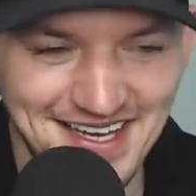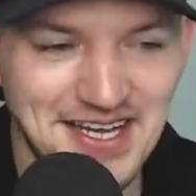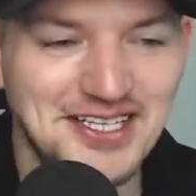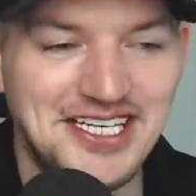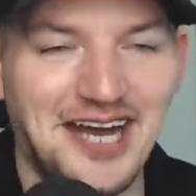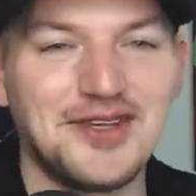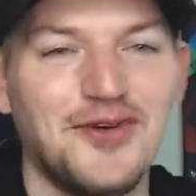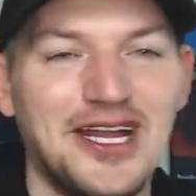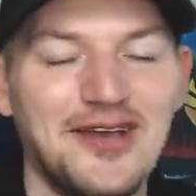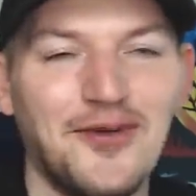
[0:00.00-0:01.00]
Shout out to
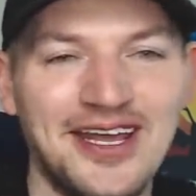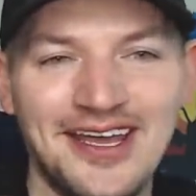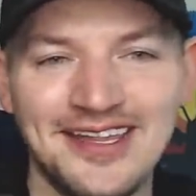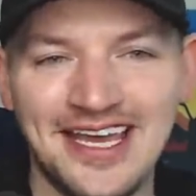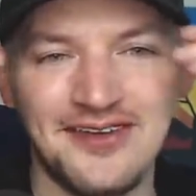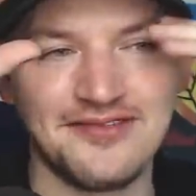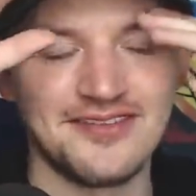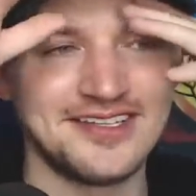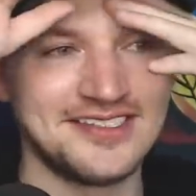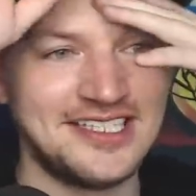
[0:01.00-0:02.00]
Woody. Woody, thank you for
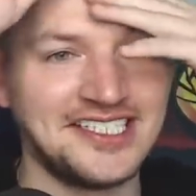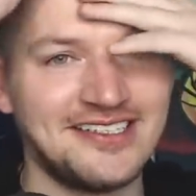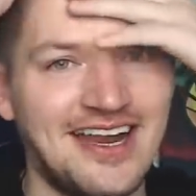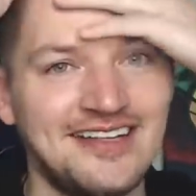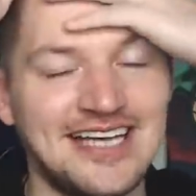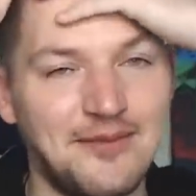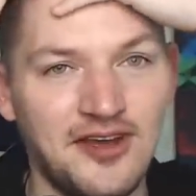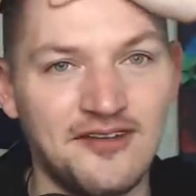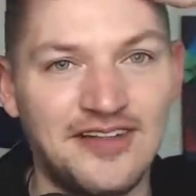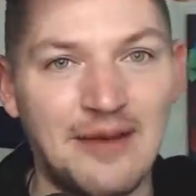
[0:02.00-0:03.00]
the suggestion. Anytime you
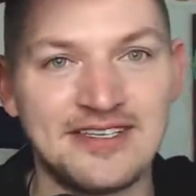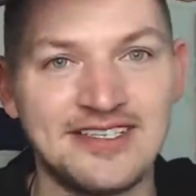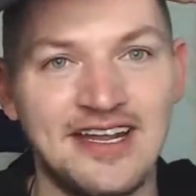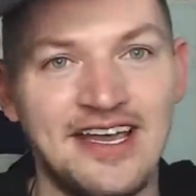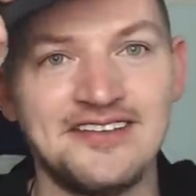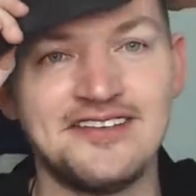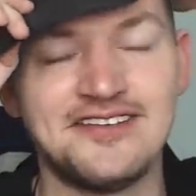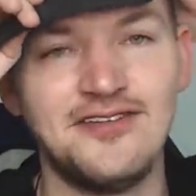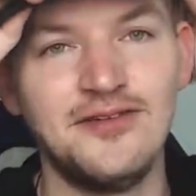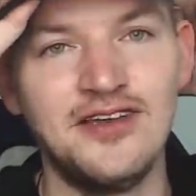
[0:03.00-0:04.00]
can flop a set of aces,
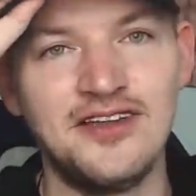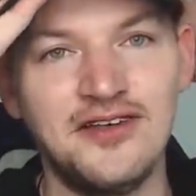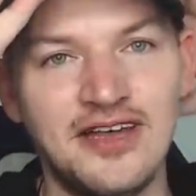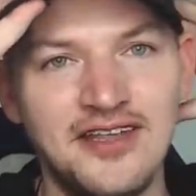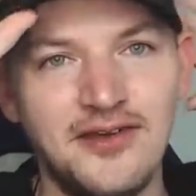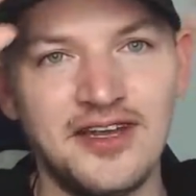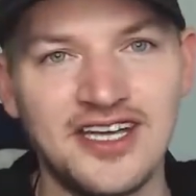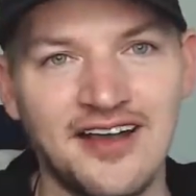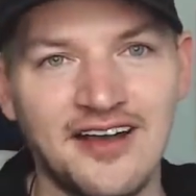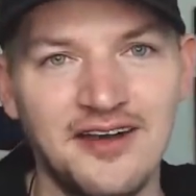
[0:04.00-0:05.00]
you and you and you can
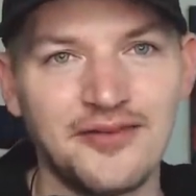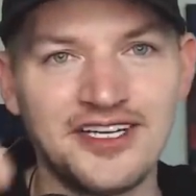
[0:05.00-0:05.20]
check call three